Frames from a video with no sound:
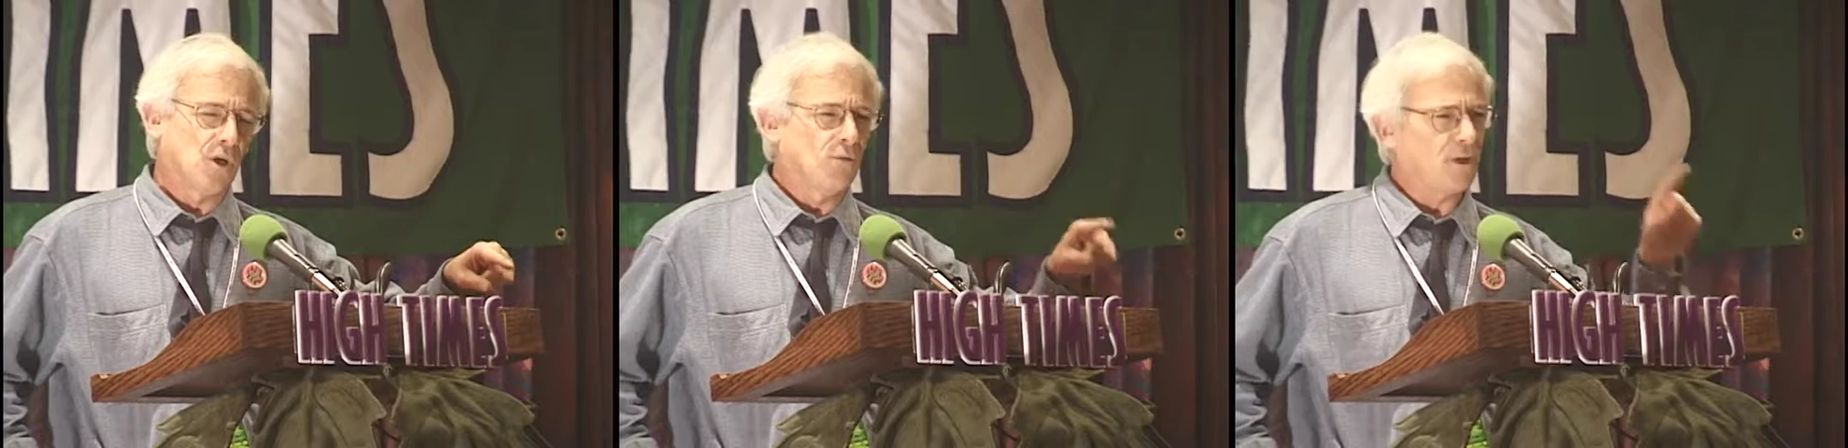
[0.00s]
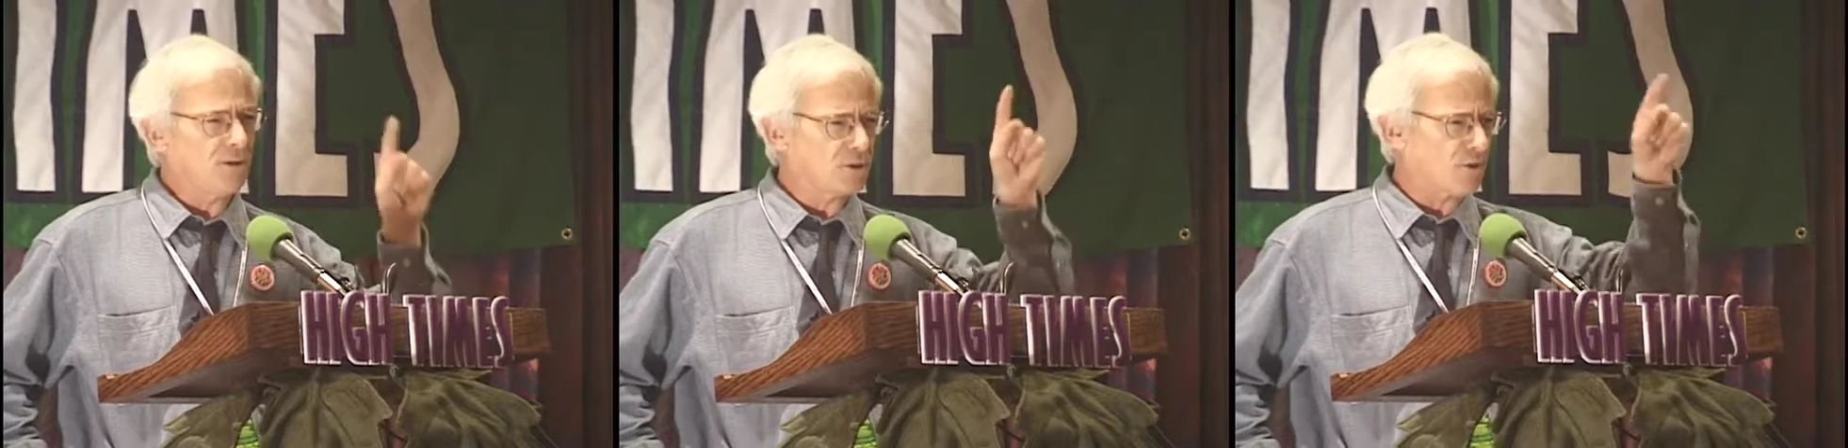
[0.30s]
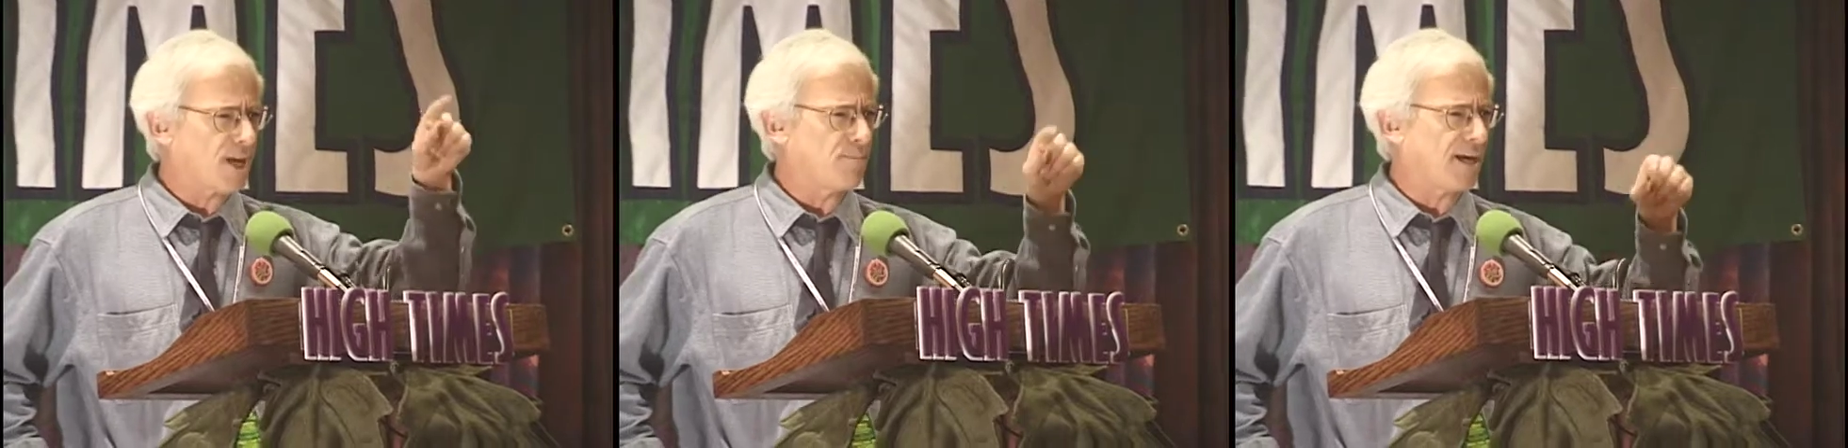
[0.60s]
Well, he was
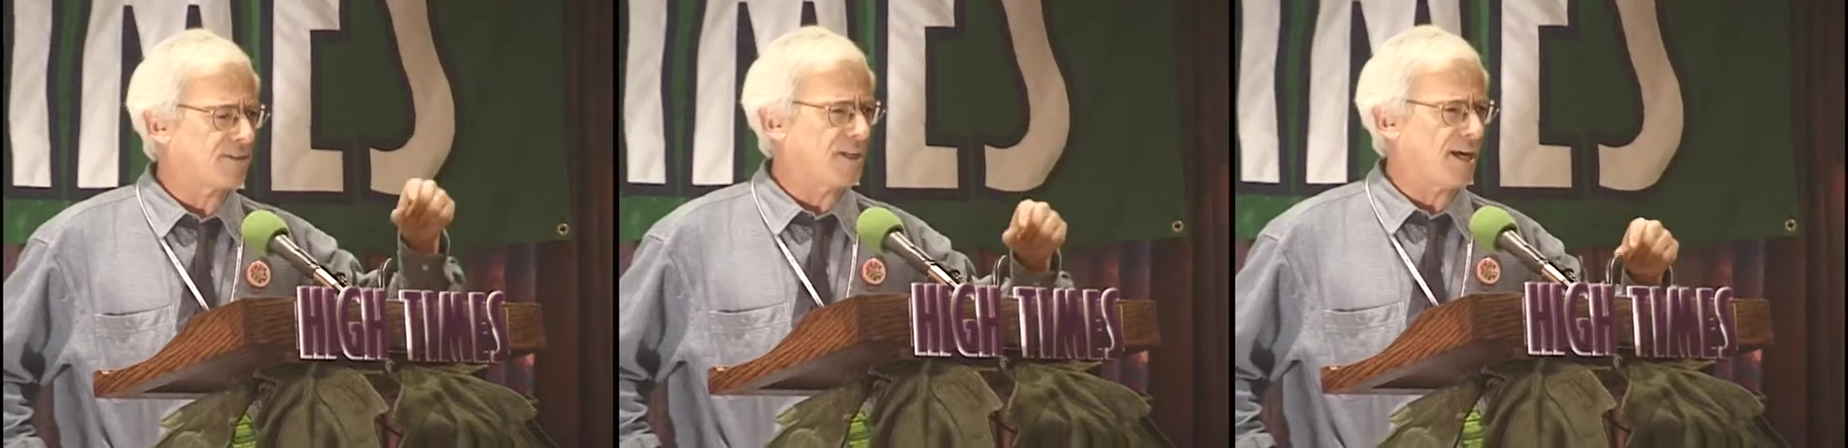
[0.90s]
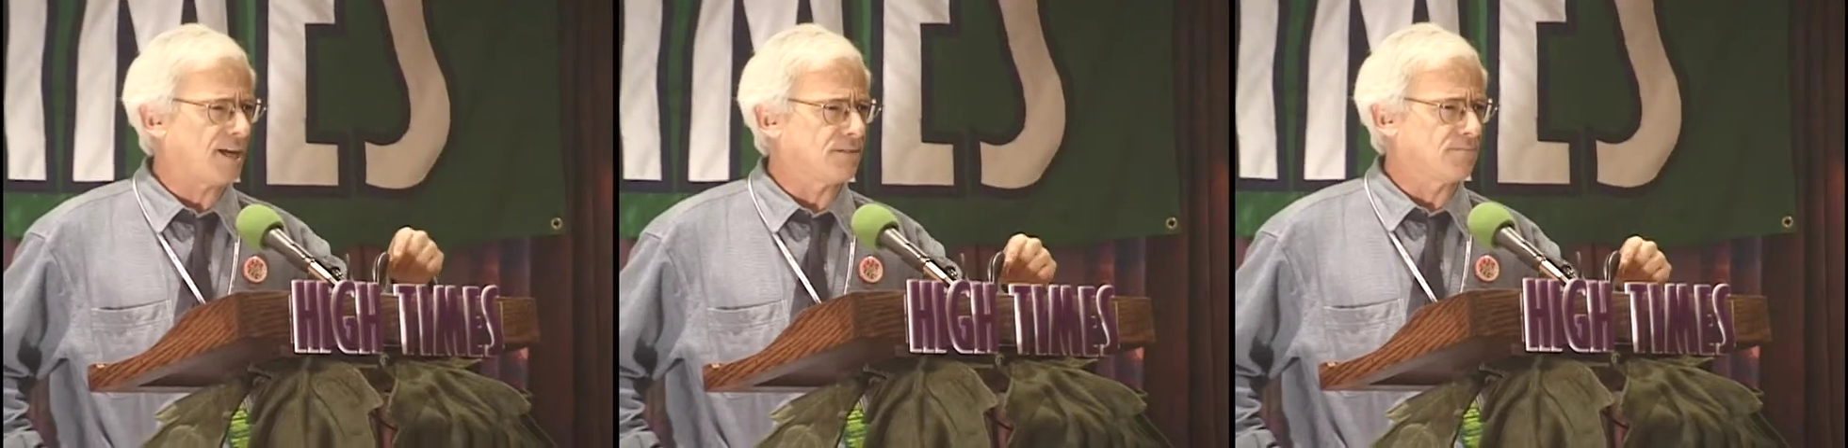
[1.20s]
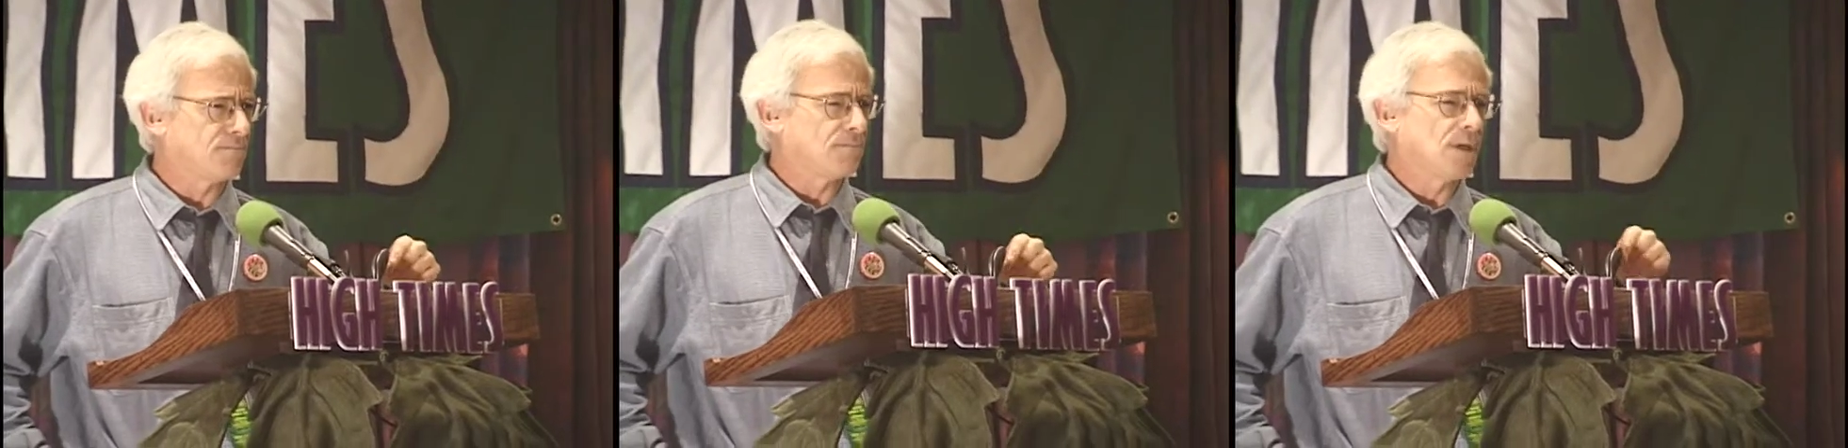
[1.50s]
right about
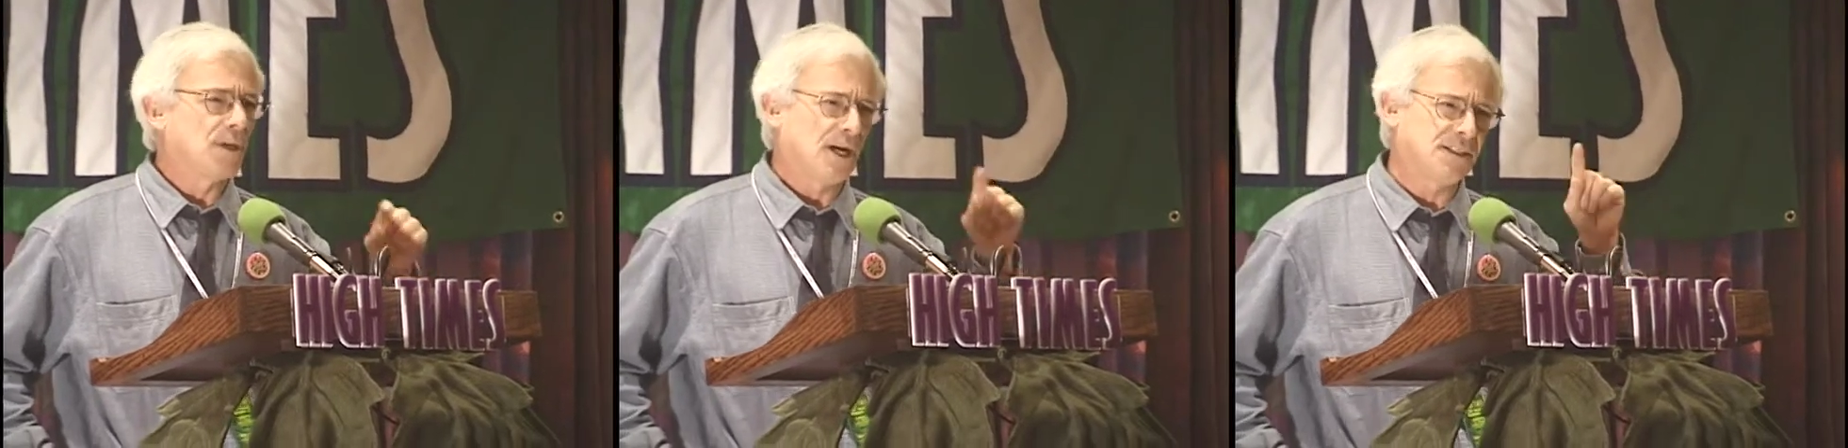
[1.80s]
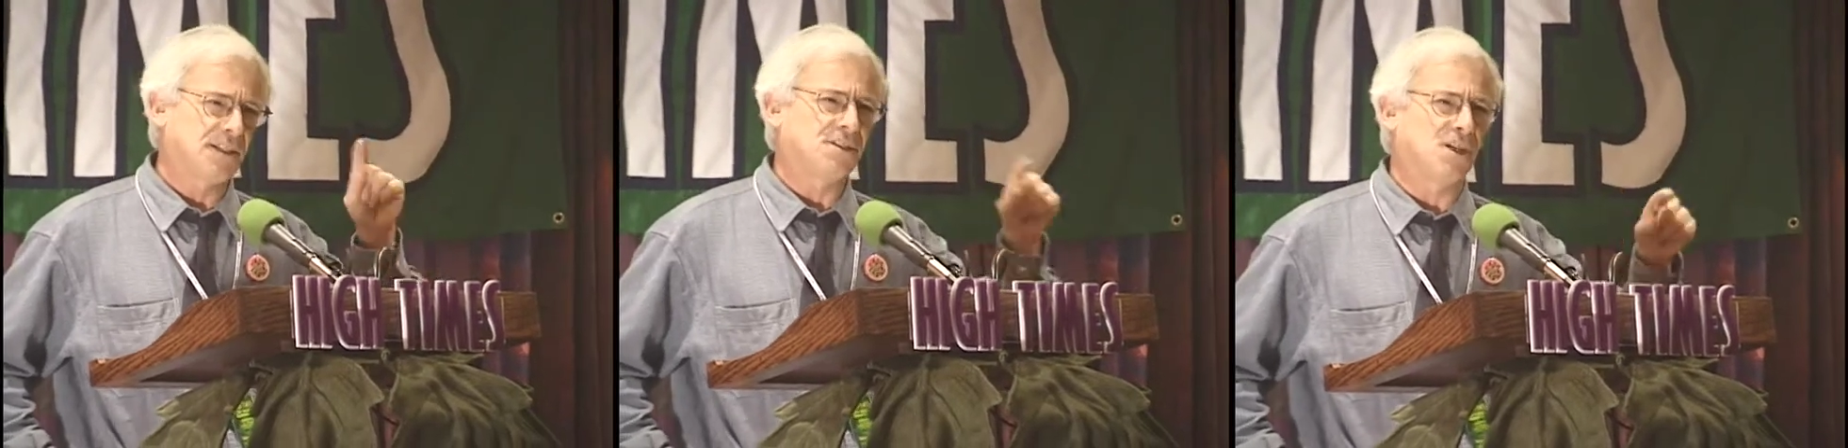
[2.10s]
that. I did